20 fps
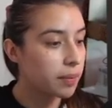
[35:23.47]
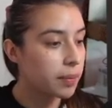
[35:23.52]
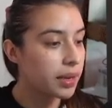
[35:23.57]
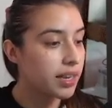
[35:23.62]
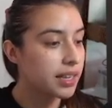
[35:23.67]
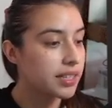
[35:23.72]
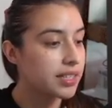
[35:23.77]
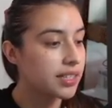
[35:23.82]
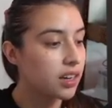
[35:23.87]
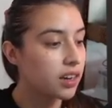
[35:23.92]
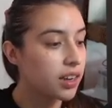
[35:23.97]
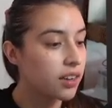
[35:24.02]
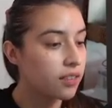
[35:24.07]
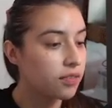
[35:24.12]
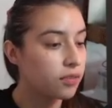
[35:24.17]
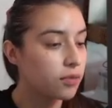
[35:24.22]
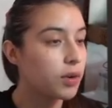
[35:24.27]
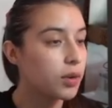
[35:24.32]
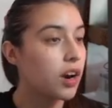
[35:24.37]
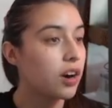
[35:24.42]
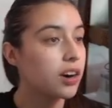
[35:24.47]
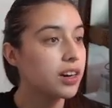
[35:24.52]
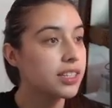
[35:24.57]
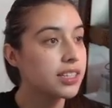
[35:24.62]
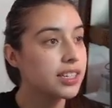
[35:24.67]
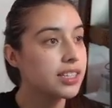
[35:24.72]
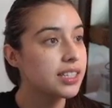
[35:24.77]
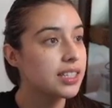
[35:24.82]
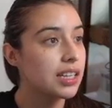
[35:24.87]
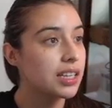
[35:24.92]
Because if we are
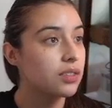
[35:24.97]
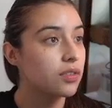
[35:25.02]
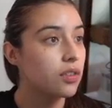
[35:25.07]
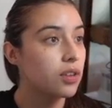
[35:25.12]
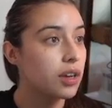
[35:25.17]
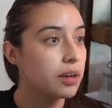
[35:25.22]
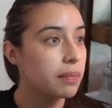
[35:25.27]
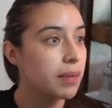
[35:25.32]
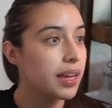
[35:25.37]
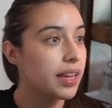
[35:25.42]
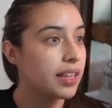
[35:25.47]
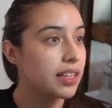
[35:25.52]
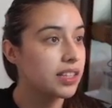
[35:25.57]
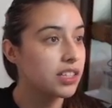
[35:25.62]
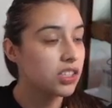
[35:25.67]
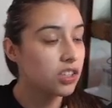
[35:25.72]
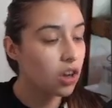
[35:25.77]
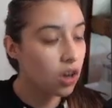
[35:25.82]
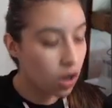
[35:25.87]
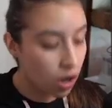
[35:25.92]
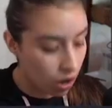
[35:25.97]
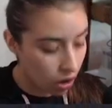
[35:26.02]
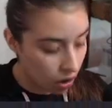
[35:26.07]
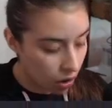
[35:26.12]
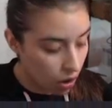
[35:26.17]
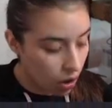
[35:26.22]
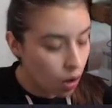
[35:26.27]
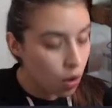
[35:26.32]
successful in making this call,